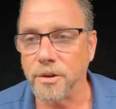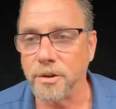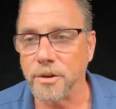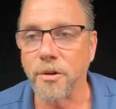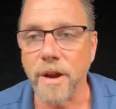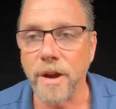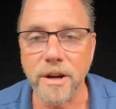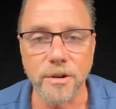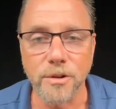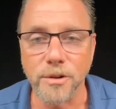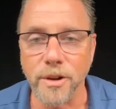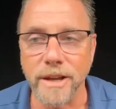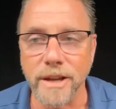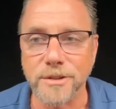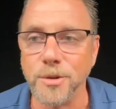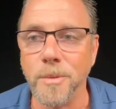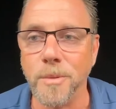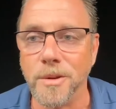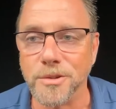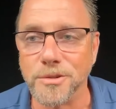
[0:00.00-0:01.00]
grader like
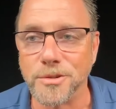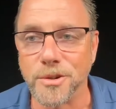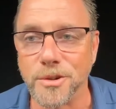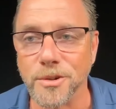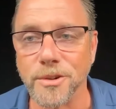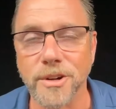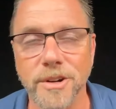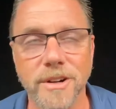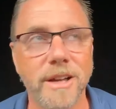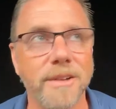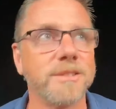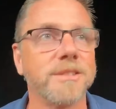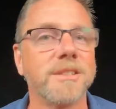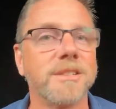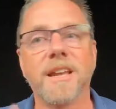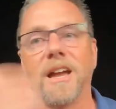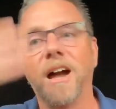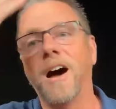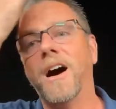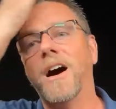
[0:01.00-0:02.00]
2 months earlier. And I was
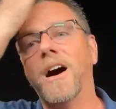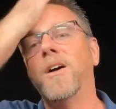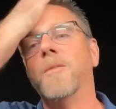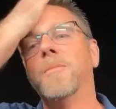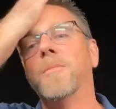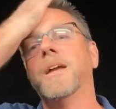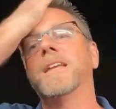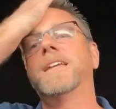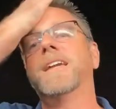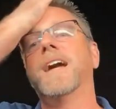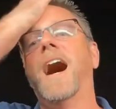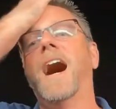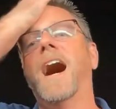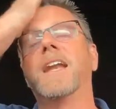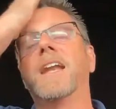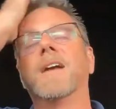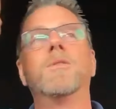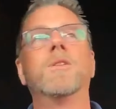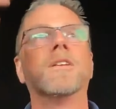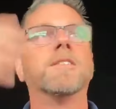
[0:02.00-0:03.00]
like, oh my God,
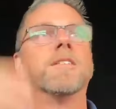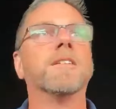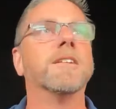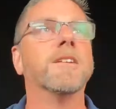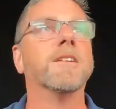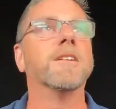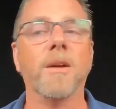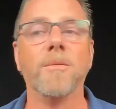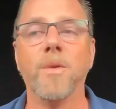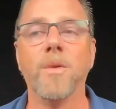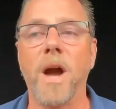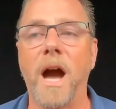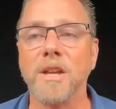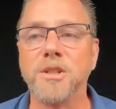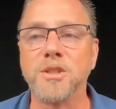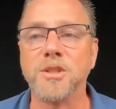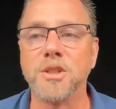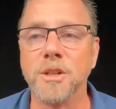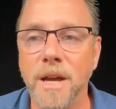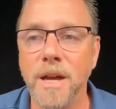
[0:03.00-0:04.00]
I would have, I
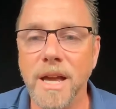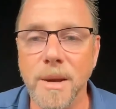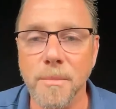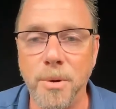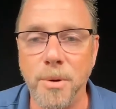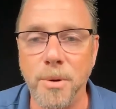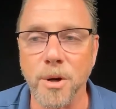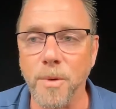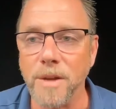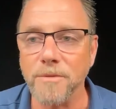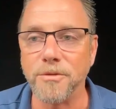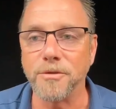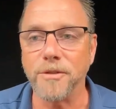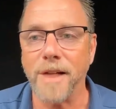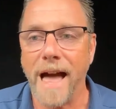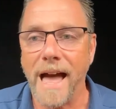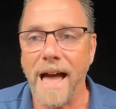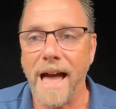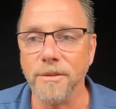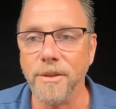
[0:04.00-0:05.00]
should have put a red
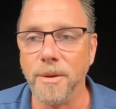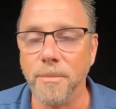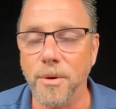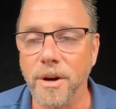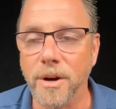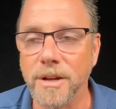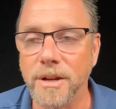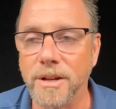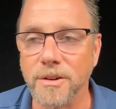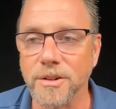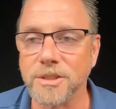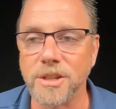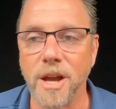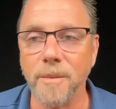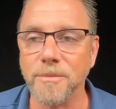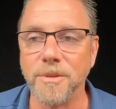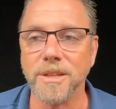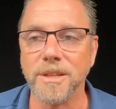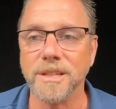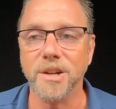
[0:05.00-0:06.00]
flag on the book or
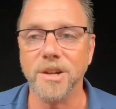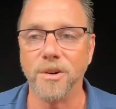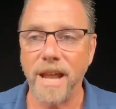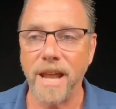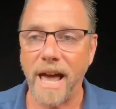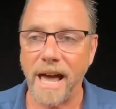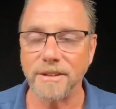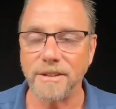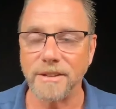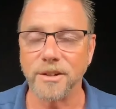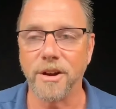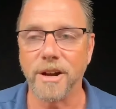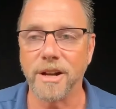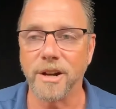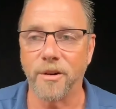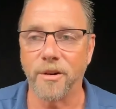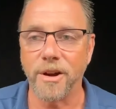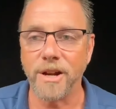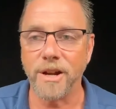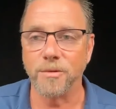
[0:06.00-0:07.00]
something, and had the
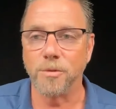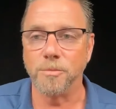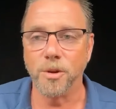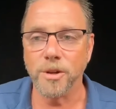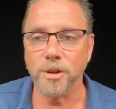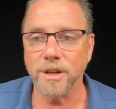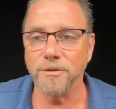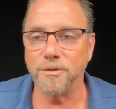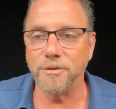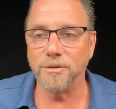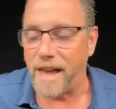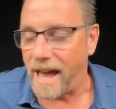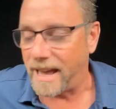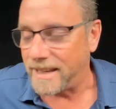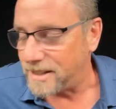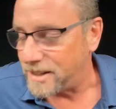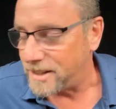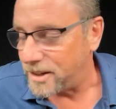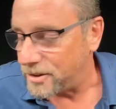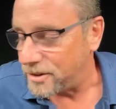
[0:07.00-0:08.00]
grading room looking for
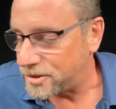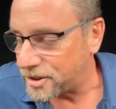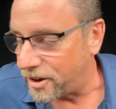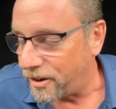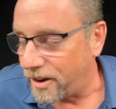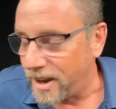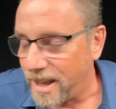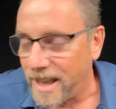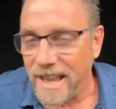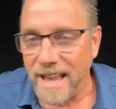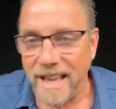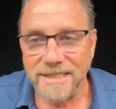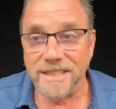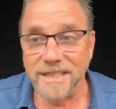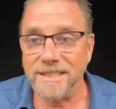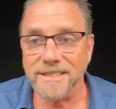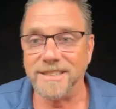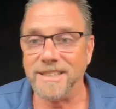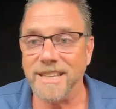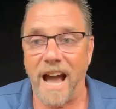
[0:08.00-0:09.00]
that, So
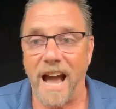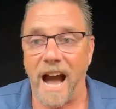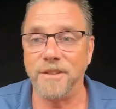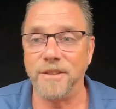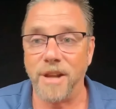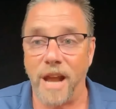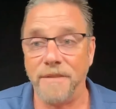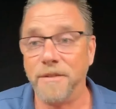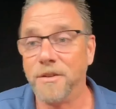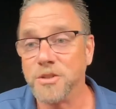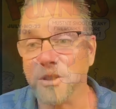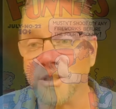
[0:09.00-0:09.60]
and there's